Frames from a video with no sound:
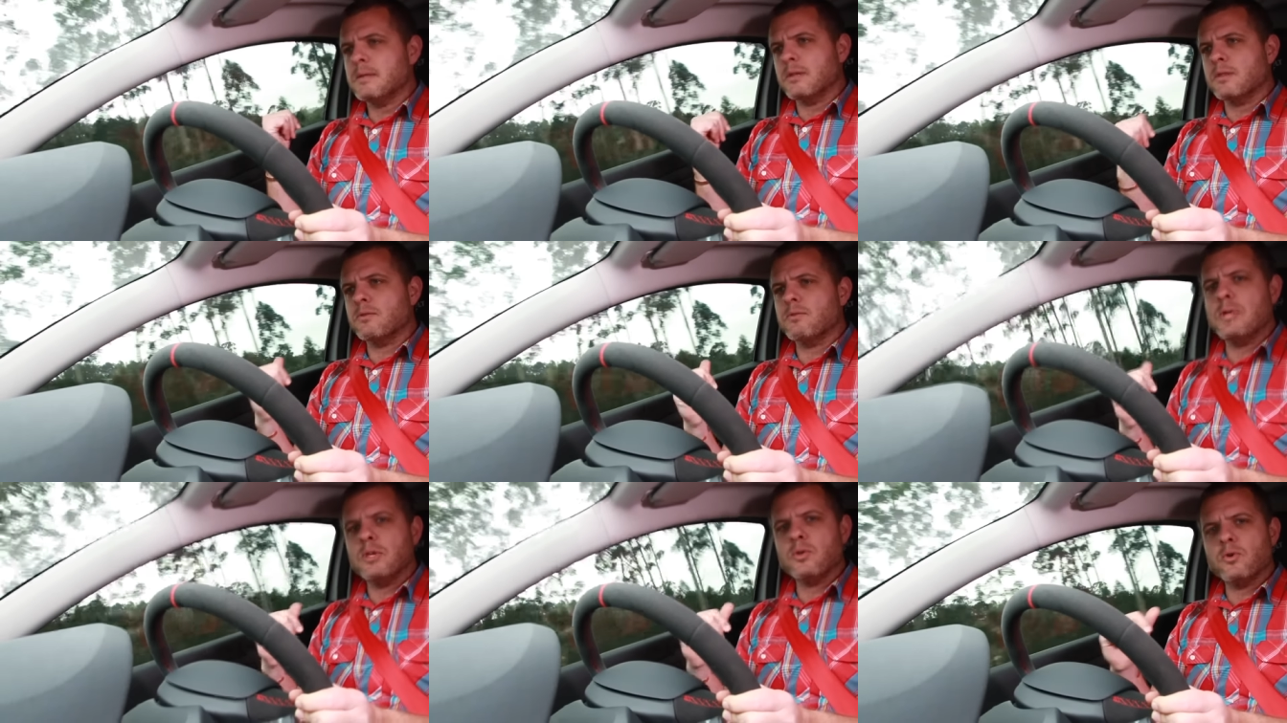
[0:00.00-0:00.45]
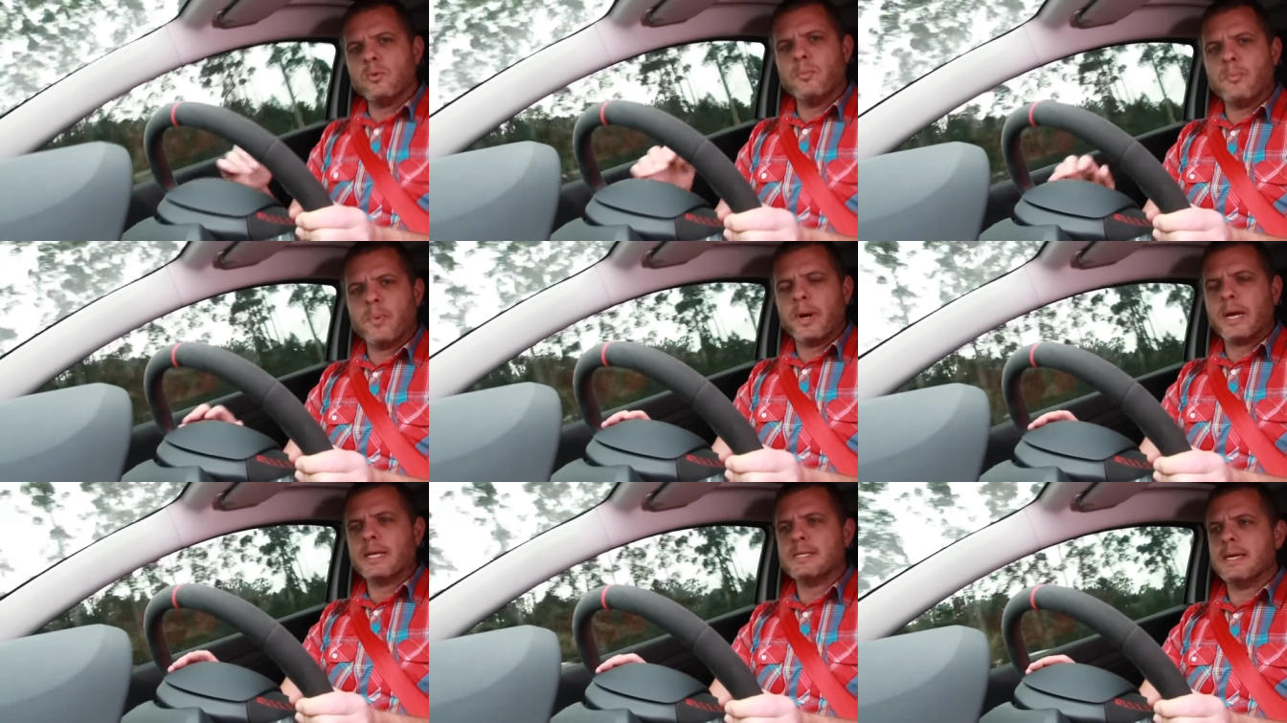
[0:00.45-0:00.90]
the
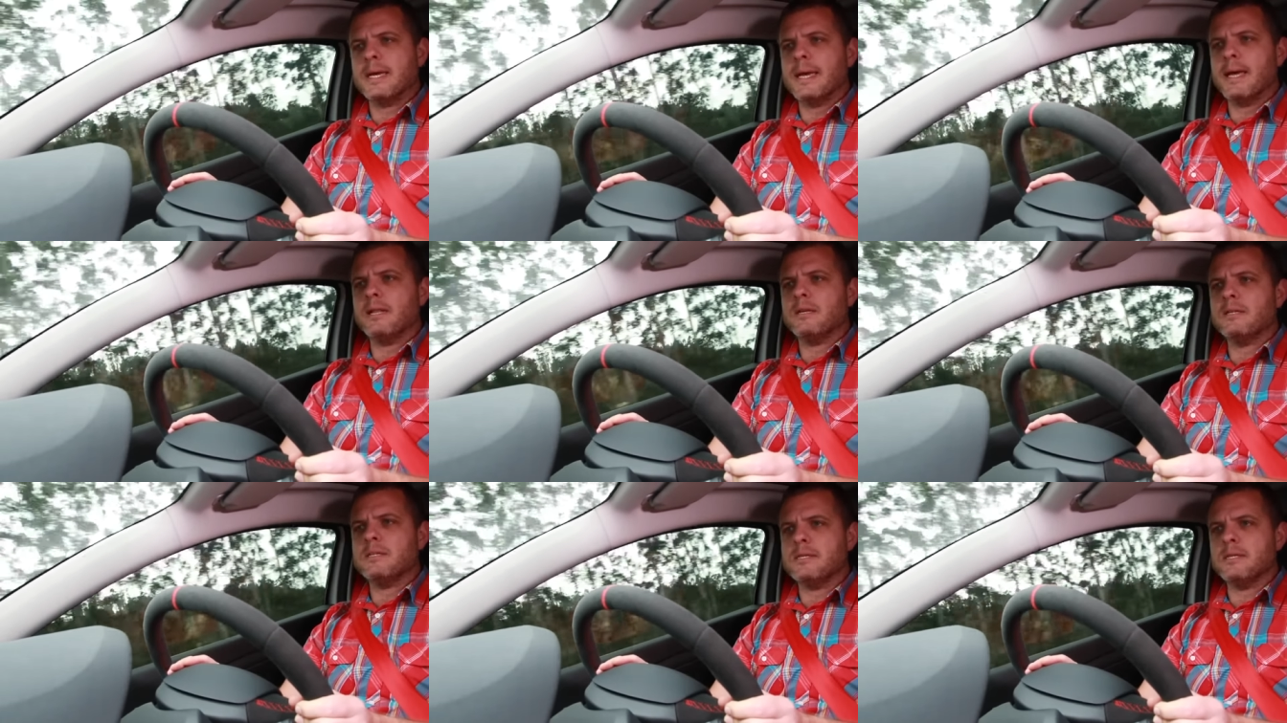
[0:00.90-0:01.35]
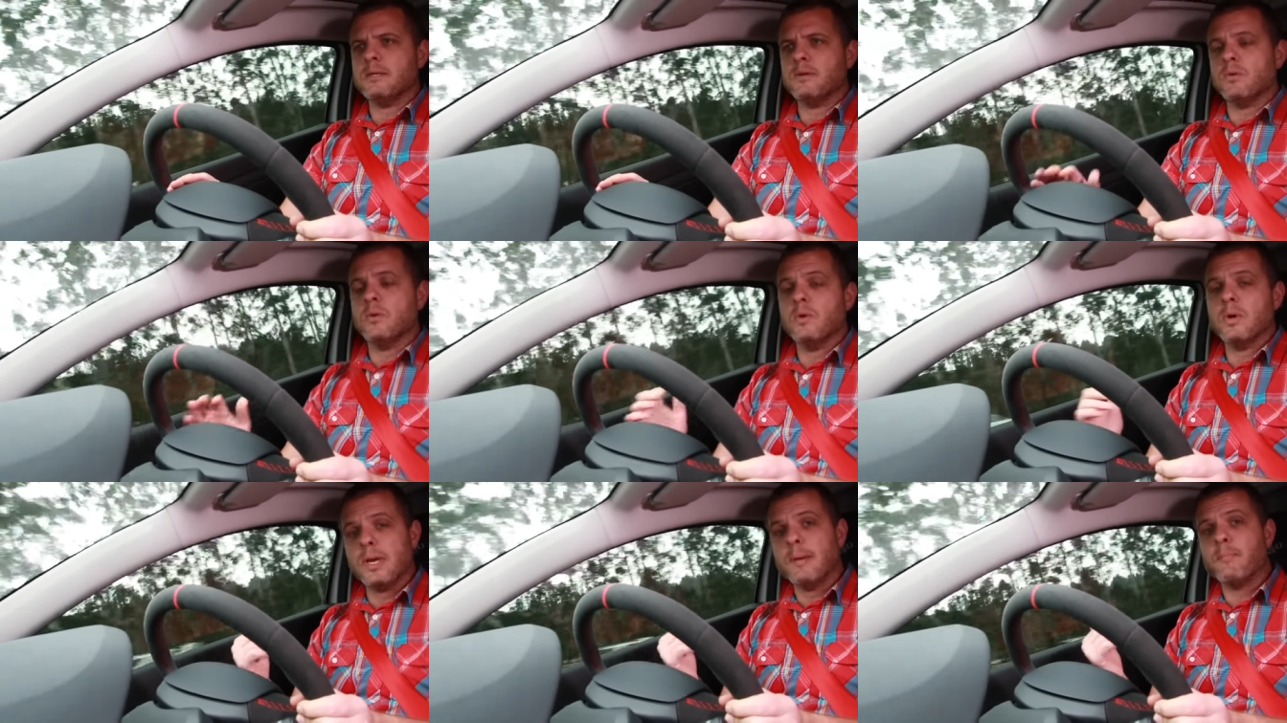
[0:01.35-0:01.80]
three-door practicality
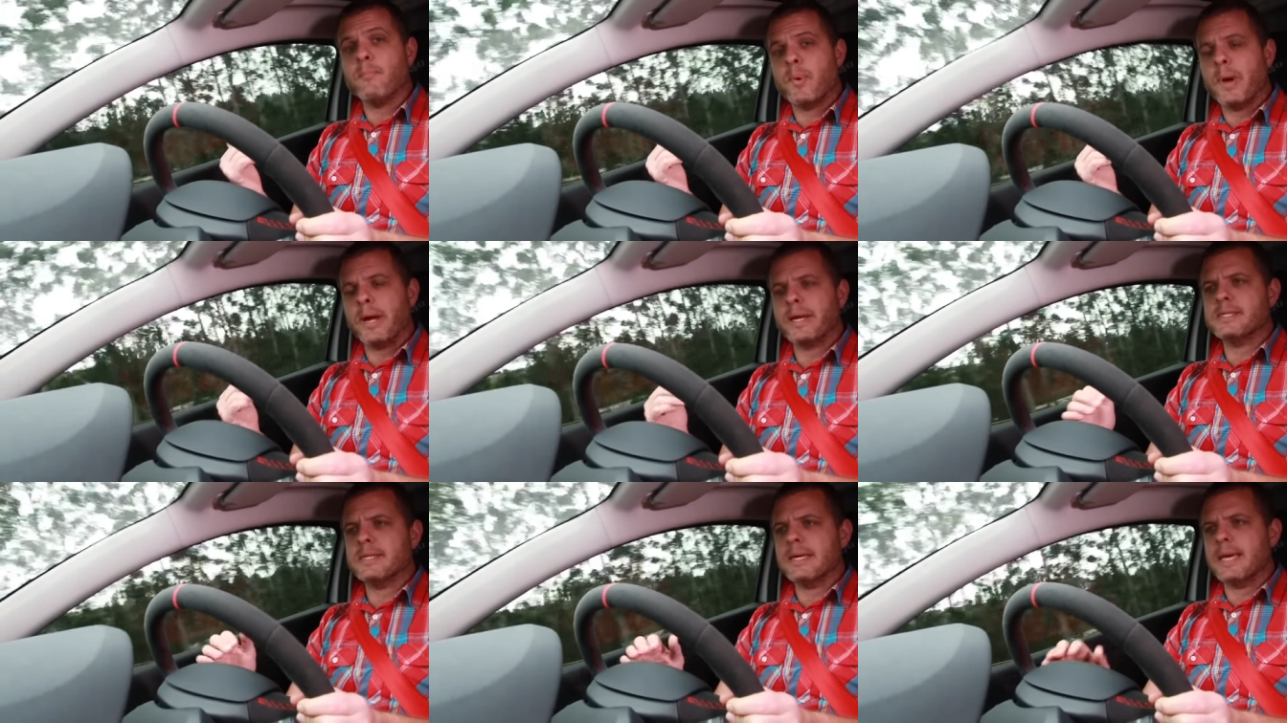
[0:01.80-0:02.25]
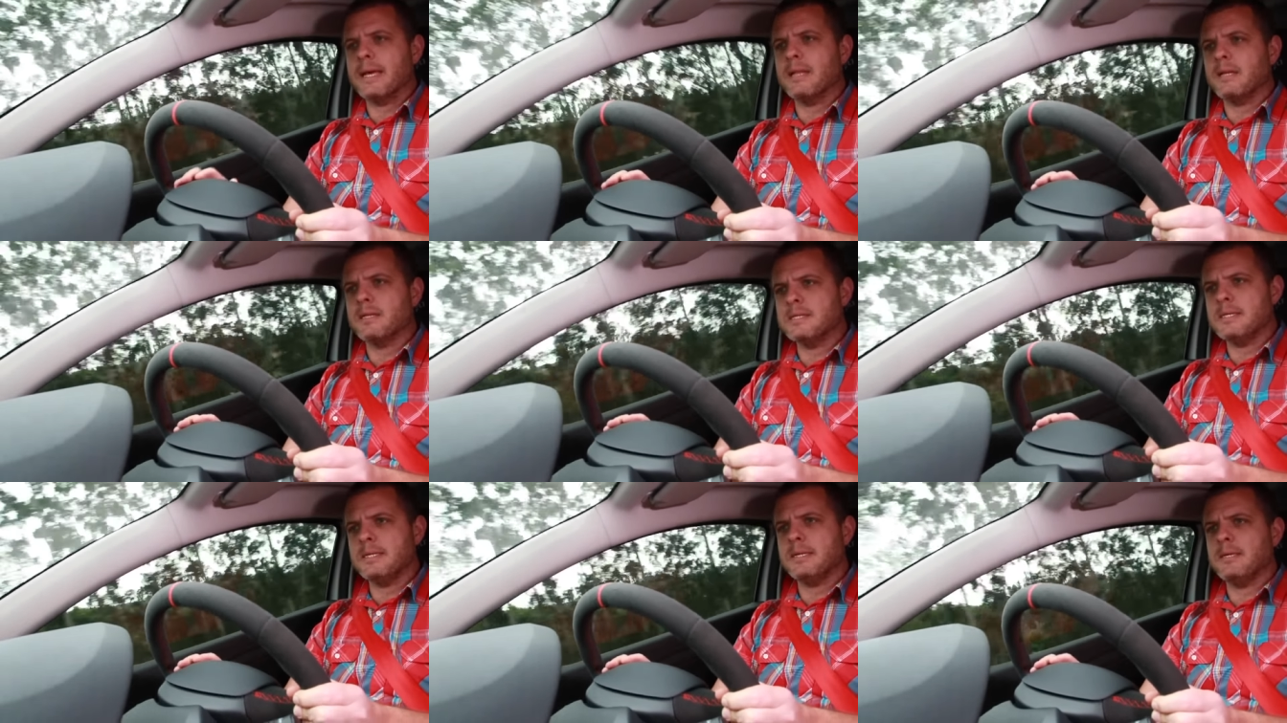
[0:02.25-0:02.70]
or
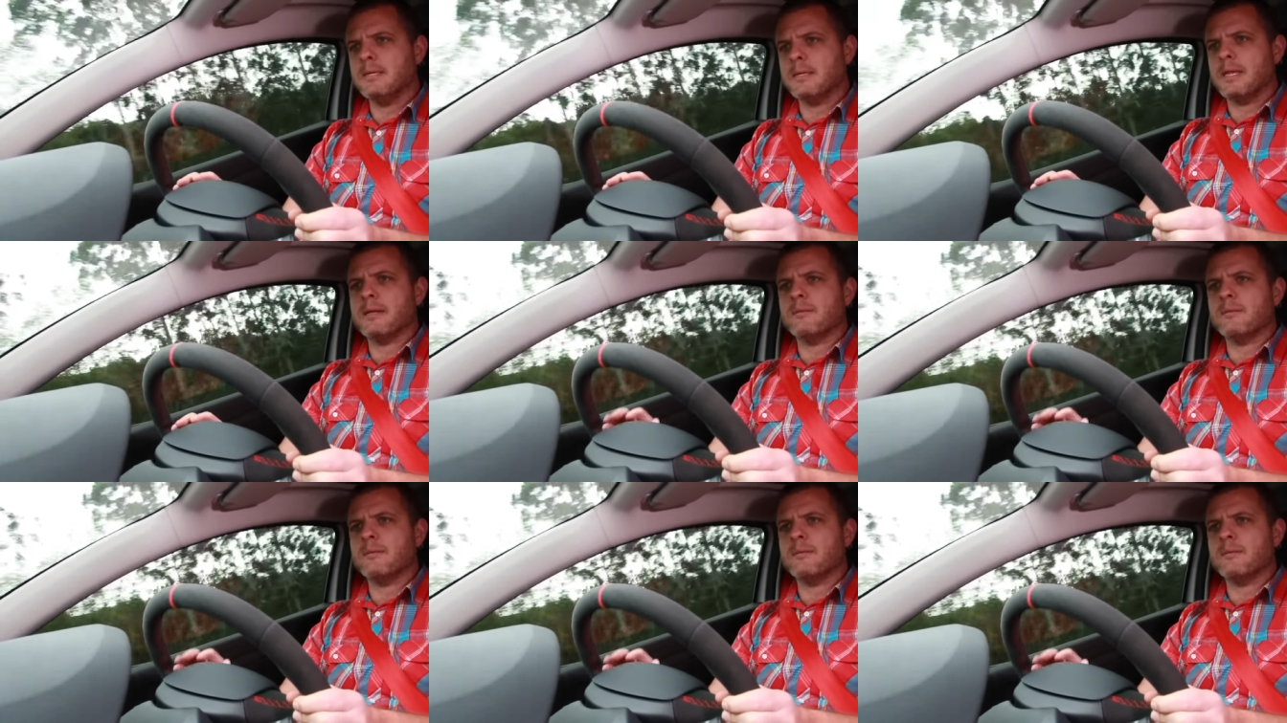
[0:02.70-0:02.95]
impracticality.